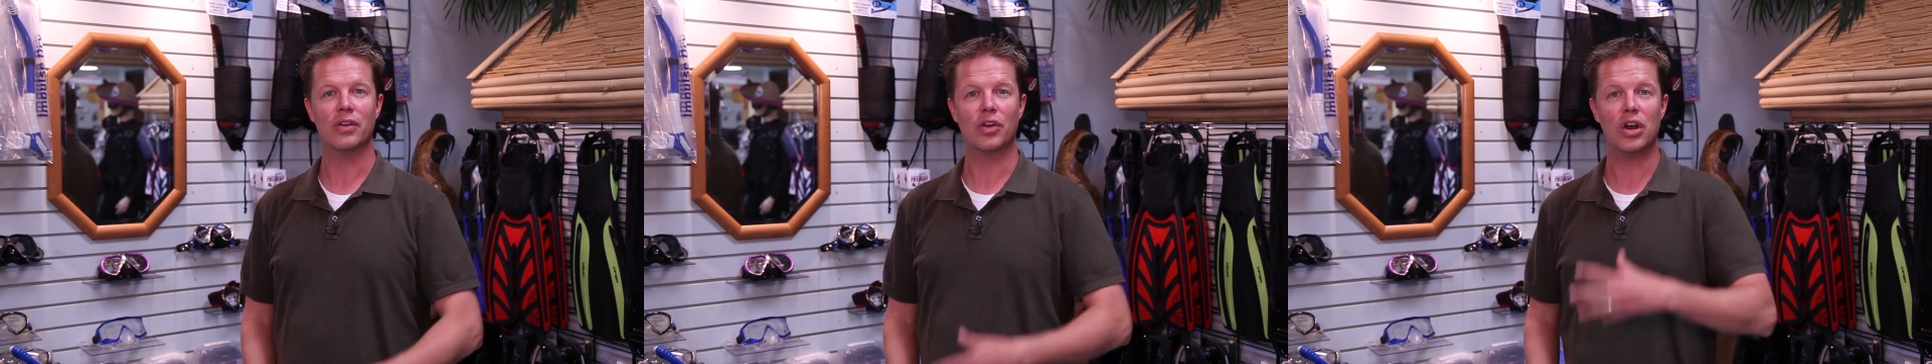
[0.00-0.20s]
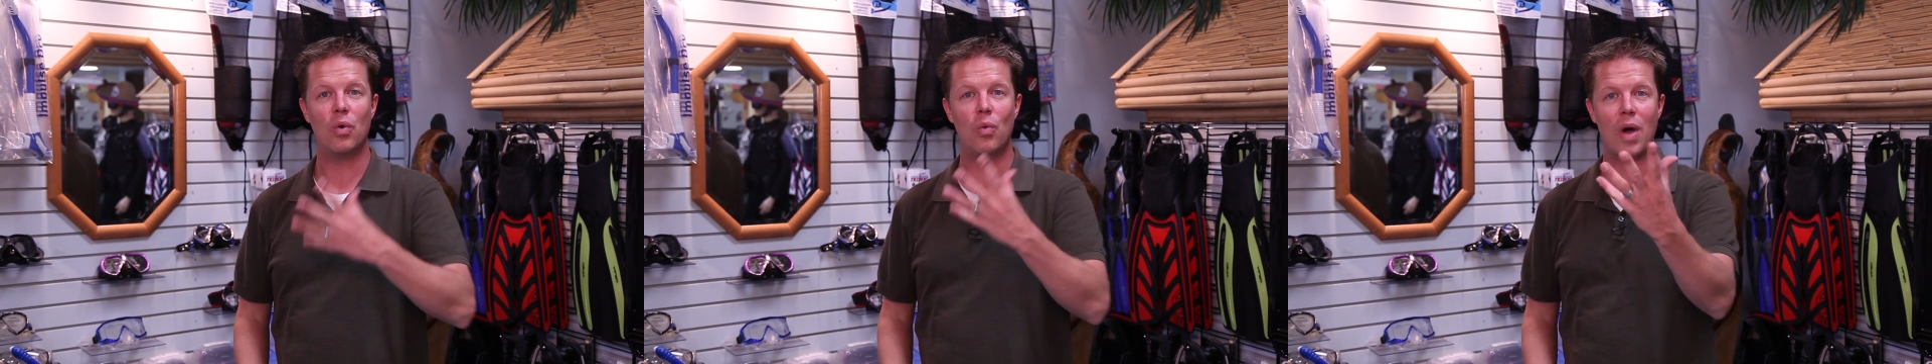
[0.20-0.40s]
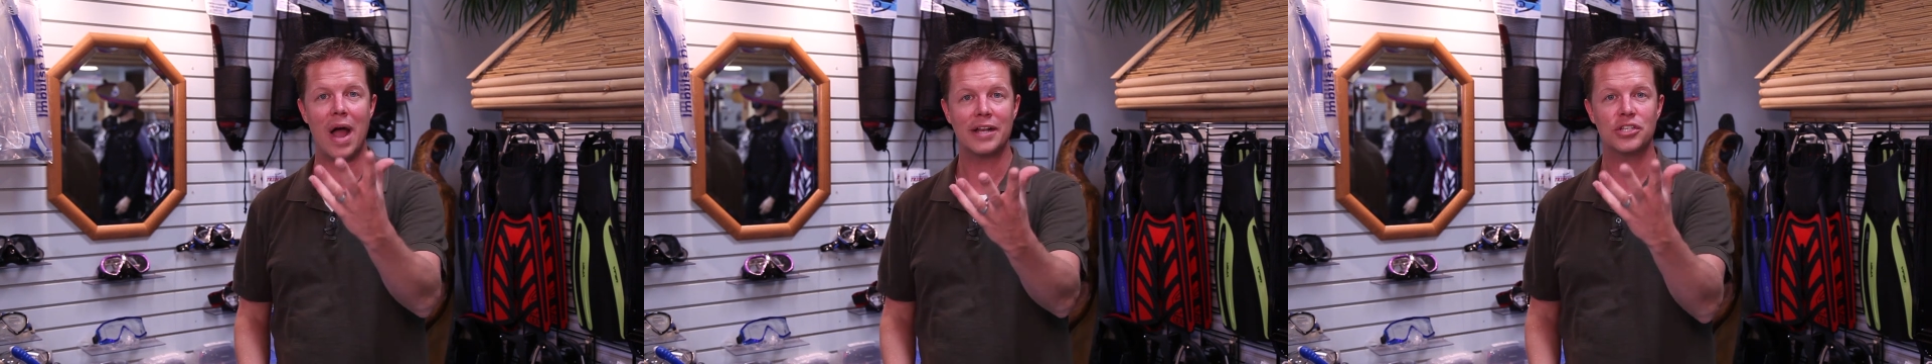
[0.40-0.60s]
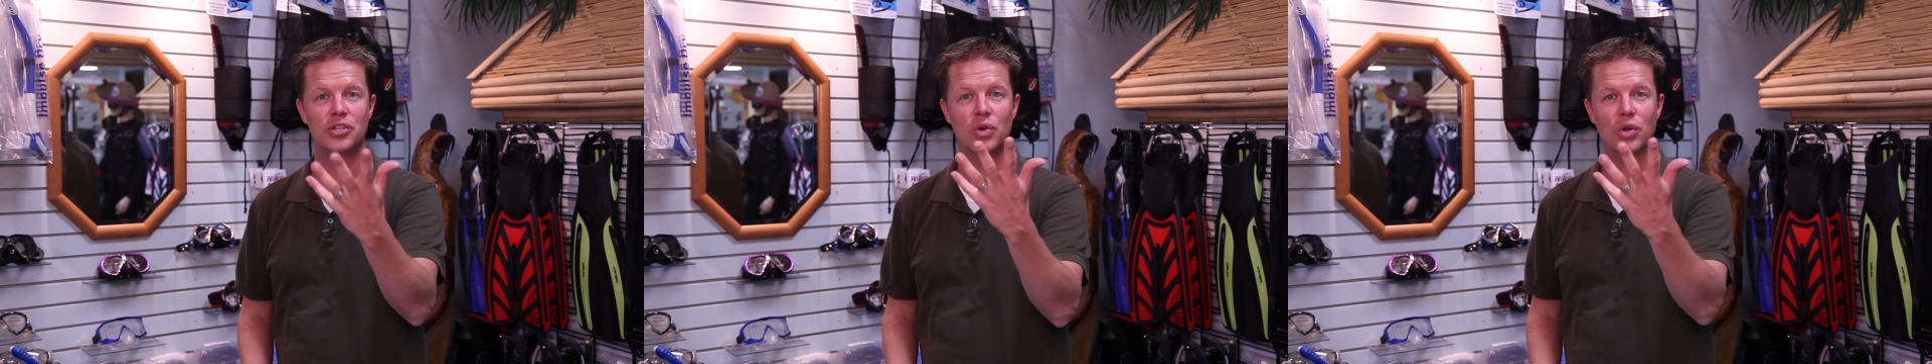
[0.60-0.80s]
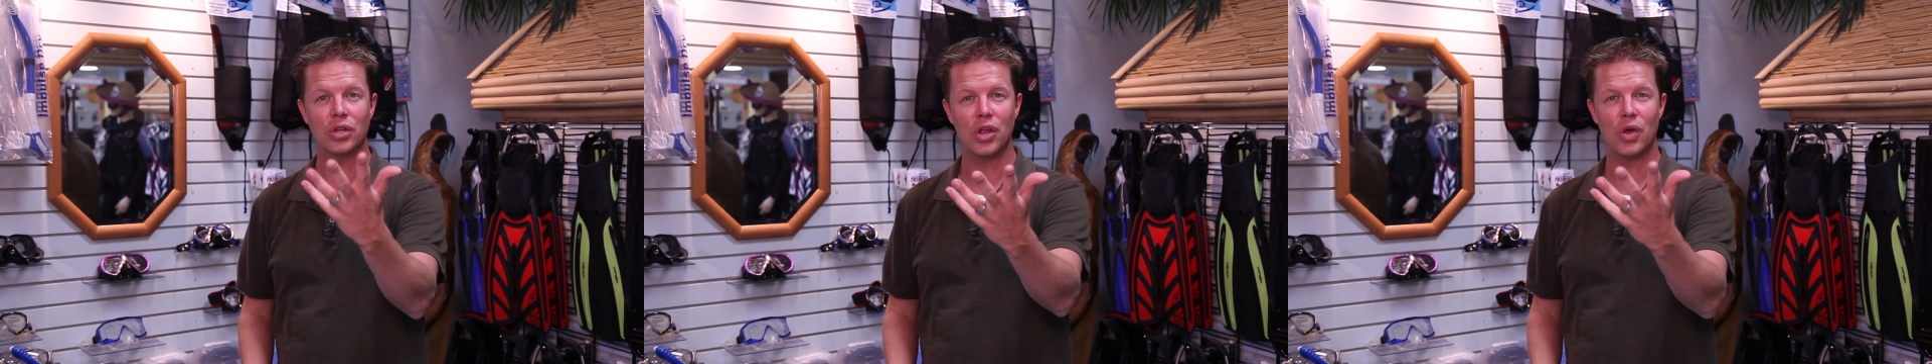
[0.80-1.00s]
And they're going to
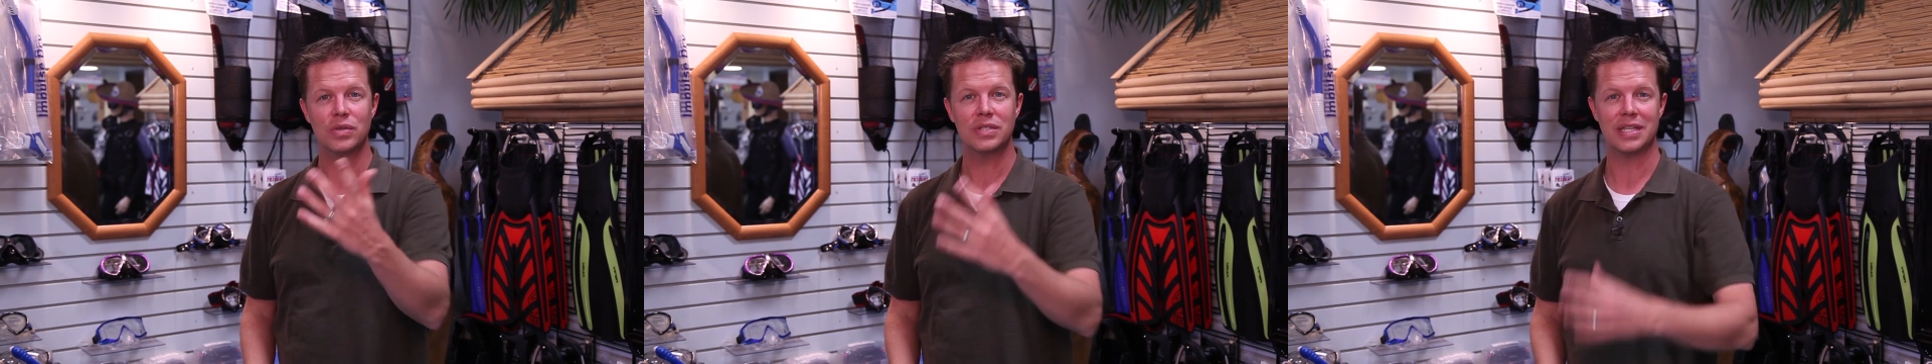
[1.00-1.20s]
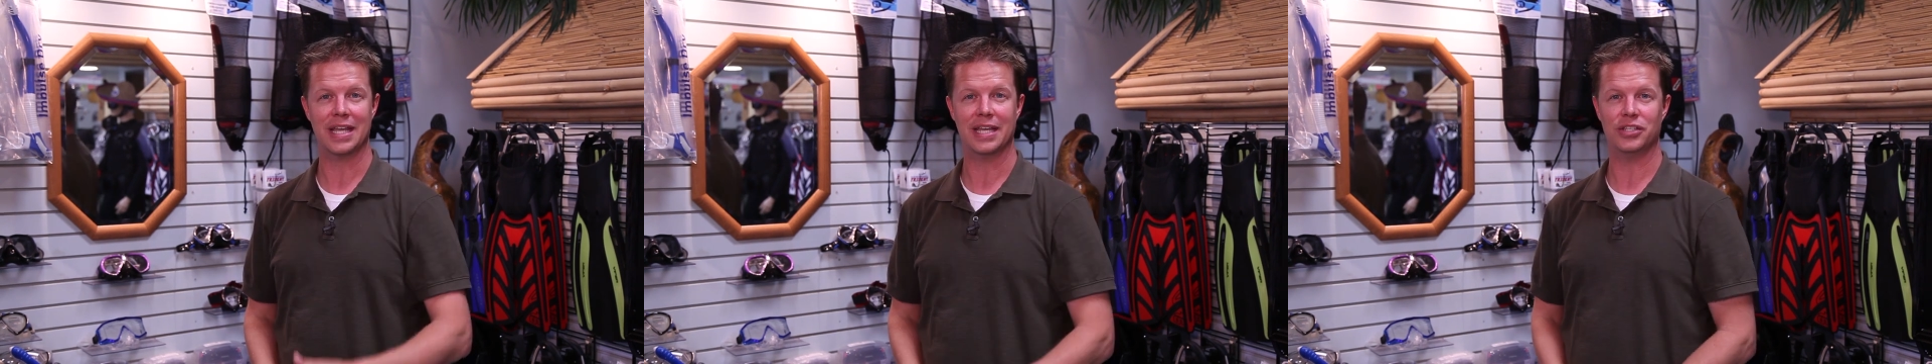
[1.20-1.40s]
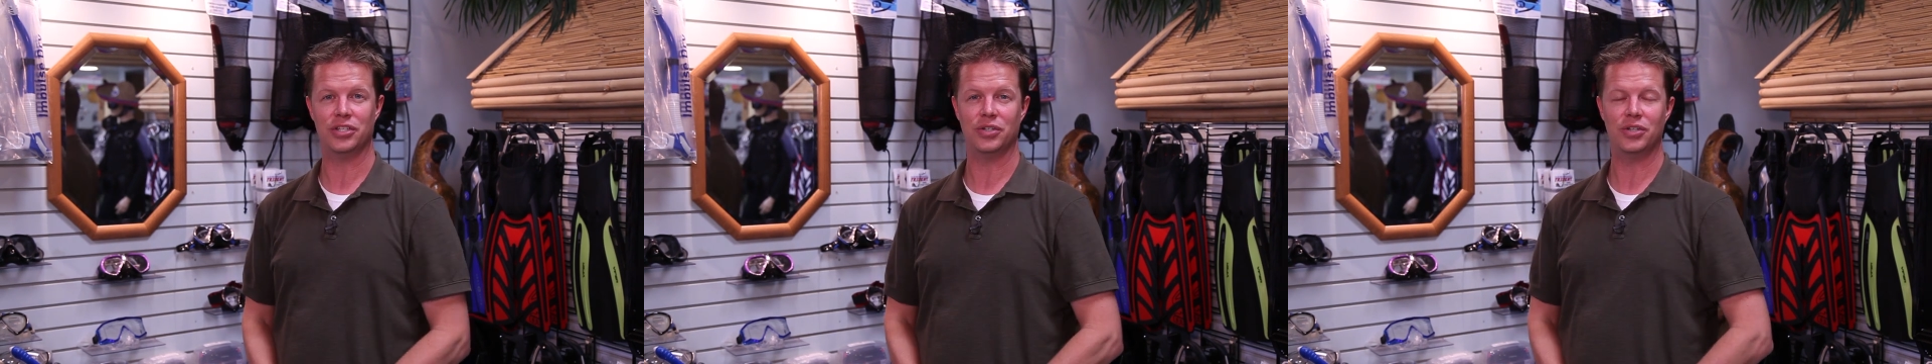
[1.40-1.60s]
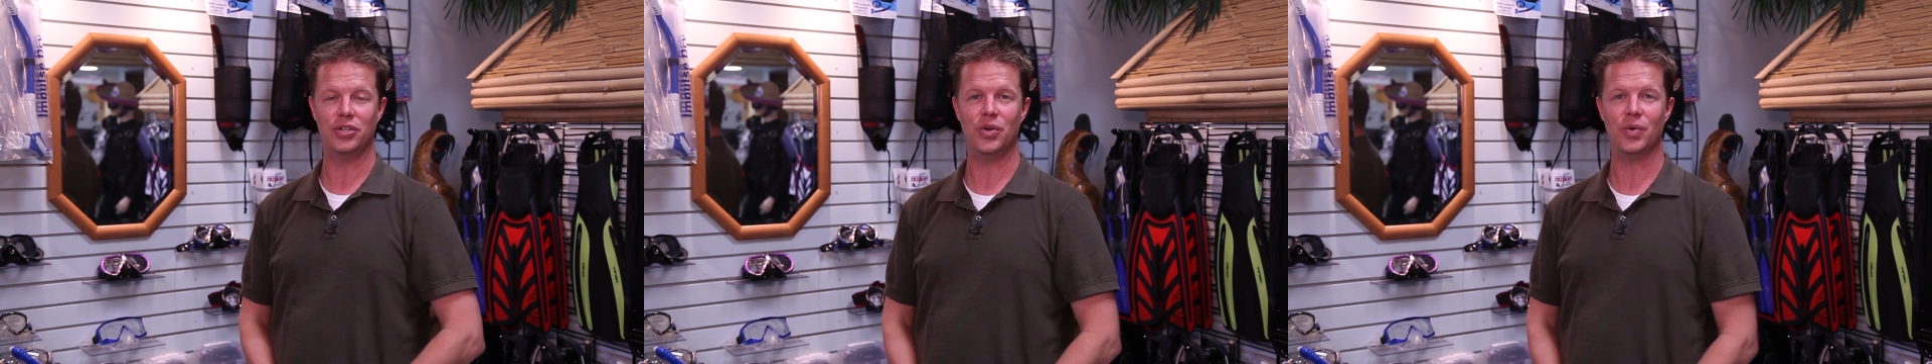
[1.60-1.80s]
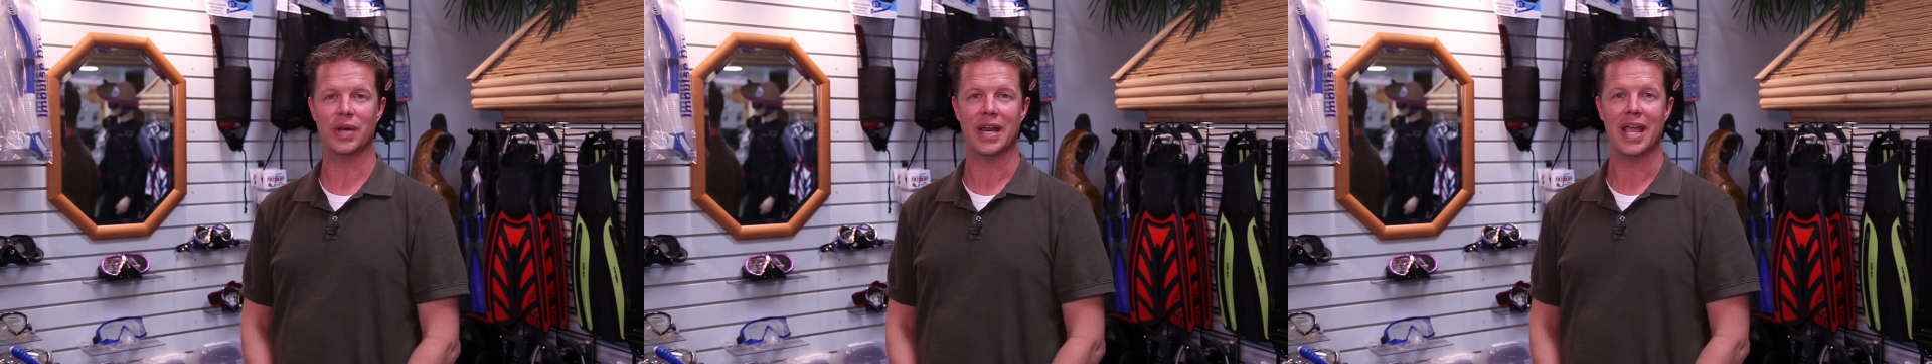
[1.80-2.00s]
watch you closely as you do,